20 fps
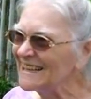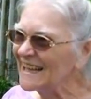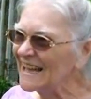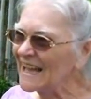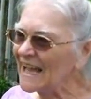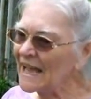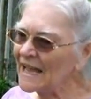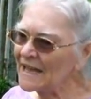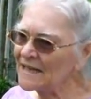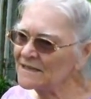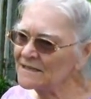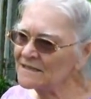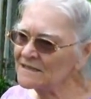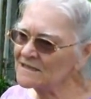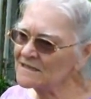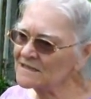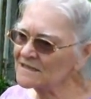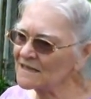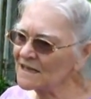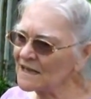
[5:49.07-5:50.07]

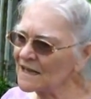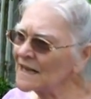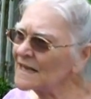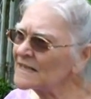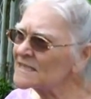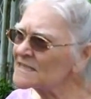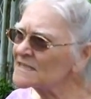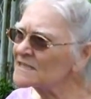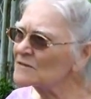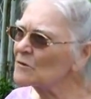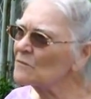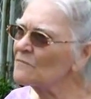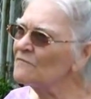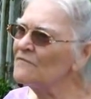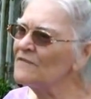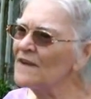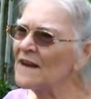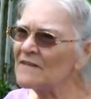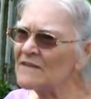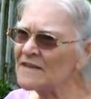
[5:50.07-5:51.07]
And it's
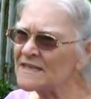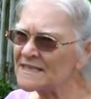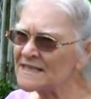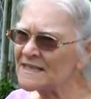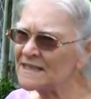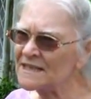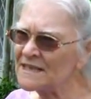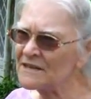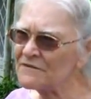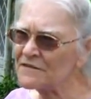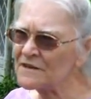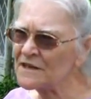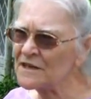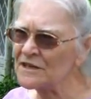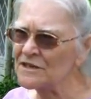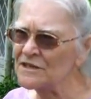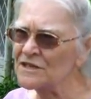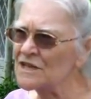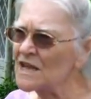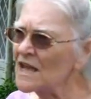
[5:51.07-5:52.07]
very
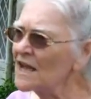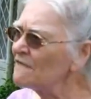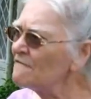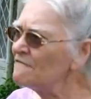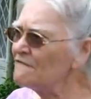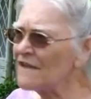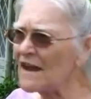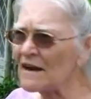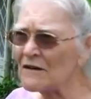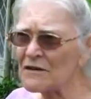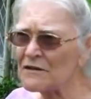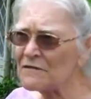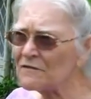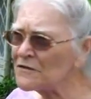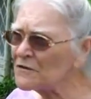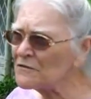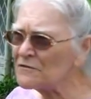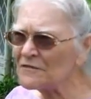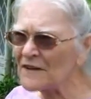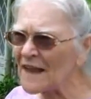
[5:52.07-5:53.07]
significant. Very
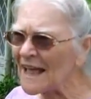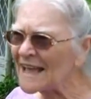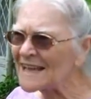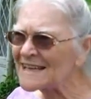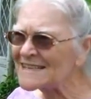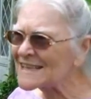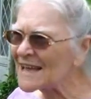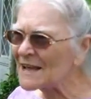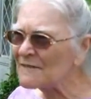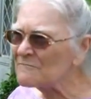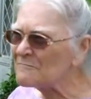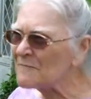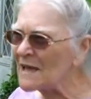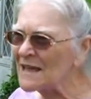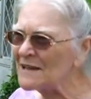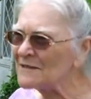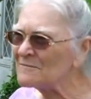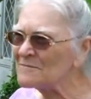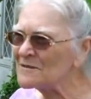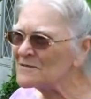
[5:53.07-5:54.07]
few flags have
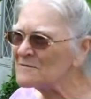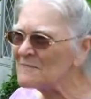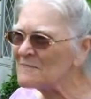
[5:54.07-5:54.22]
pale blue